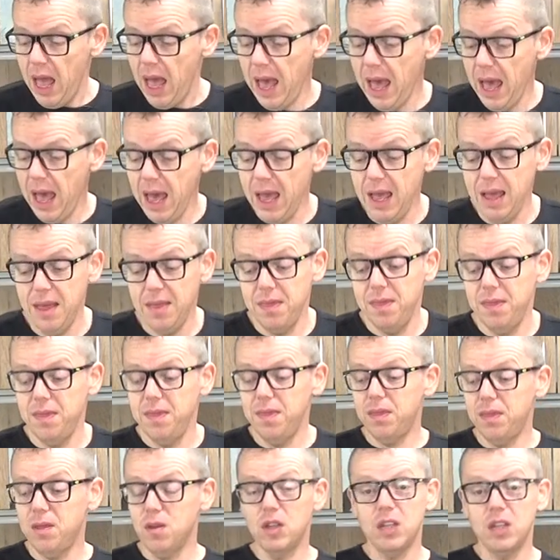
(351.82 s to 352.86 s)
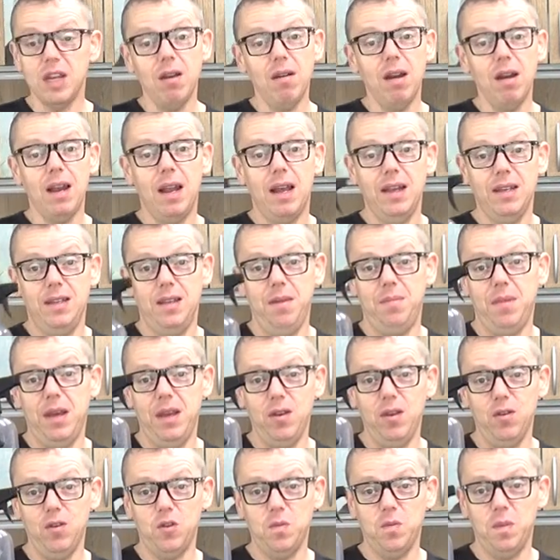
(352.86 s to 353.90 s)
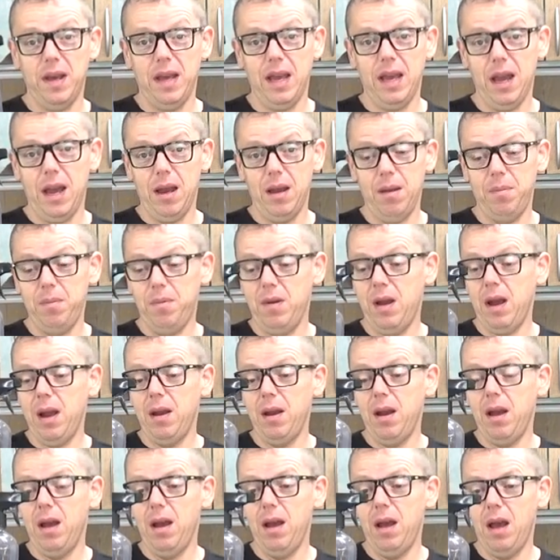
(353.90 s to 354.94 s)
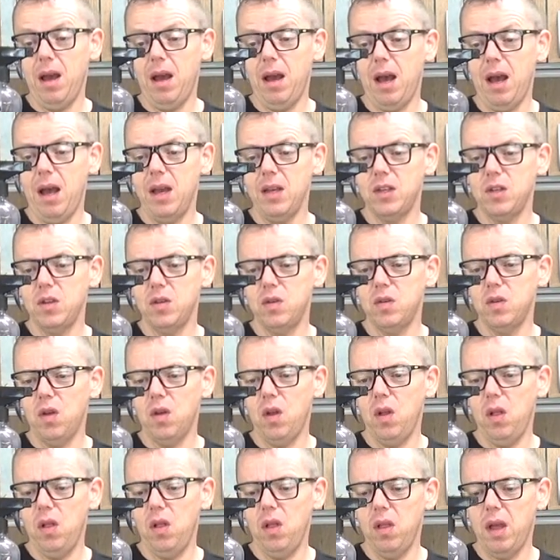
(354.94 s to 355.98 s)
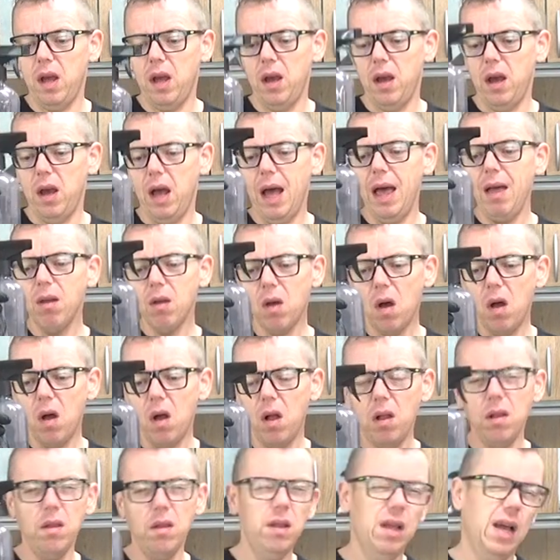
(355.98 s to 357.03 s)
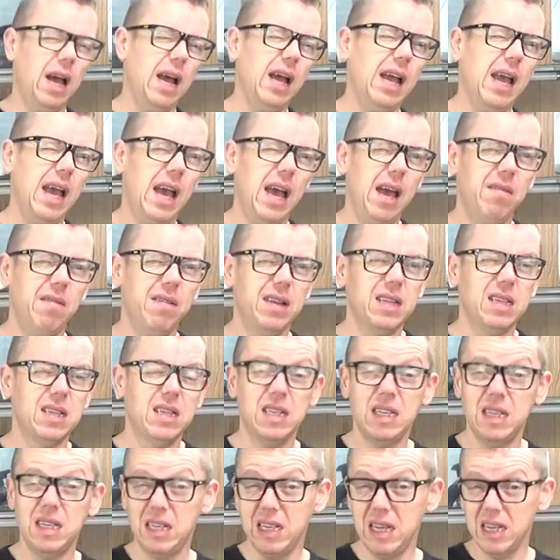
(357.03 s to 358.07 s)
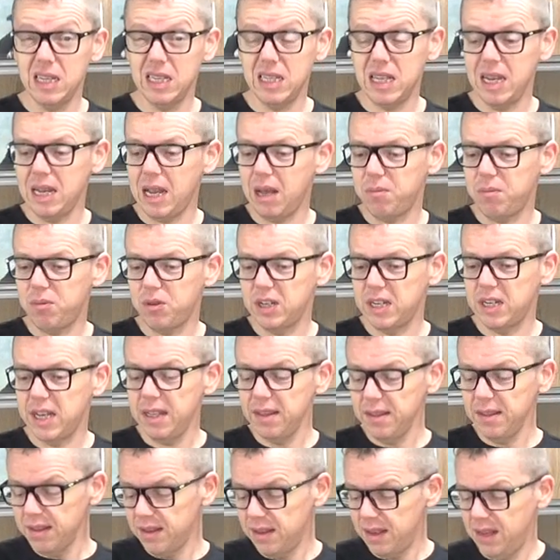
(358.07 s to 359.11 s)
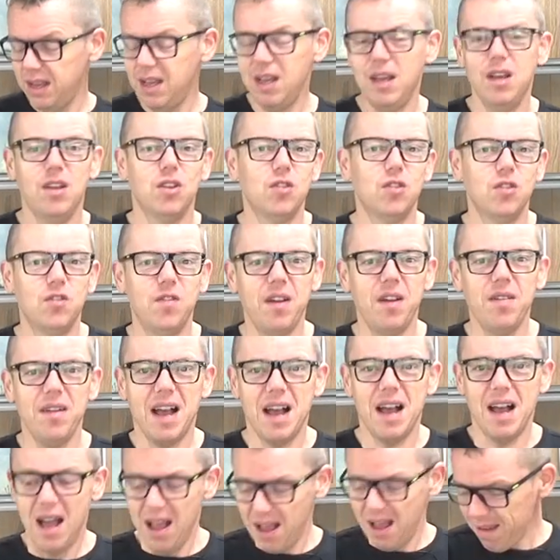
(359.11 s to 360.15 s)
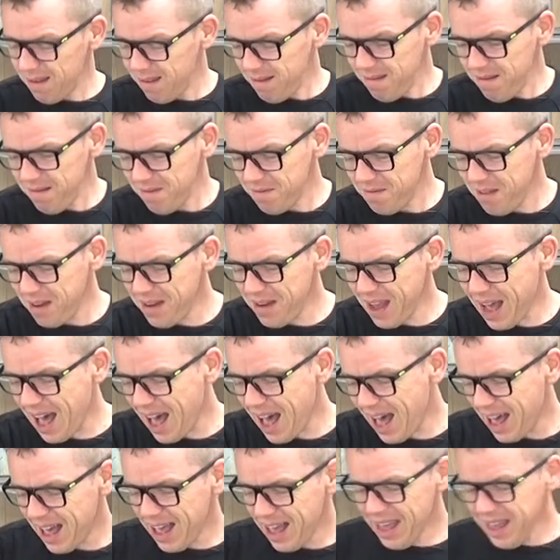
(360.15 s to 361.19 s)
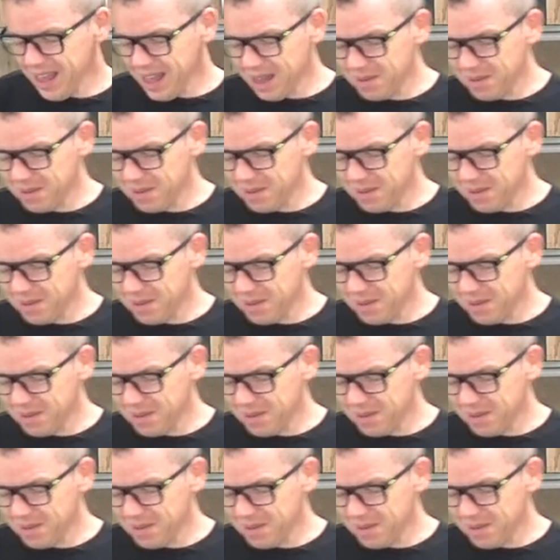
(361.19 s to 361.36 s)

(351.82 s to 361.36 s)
And to sterilize them I use my uh, uh isotol uh, alcohol. I have it 69% so it's very very high,